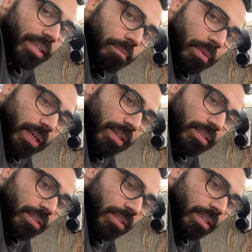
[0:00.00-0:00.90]
it
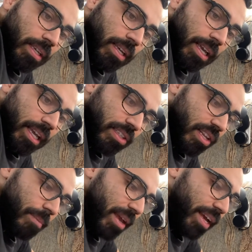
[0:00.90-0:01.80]
because it's going
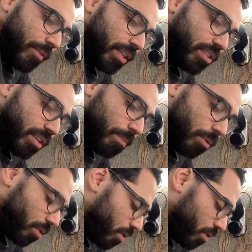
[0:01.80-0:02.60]
to make everything simpler.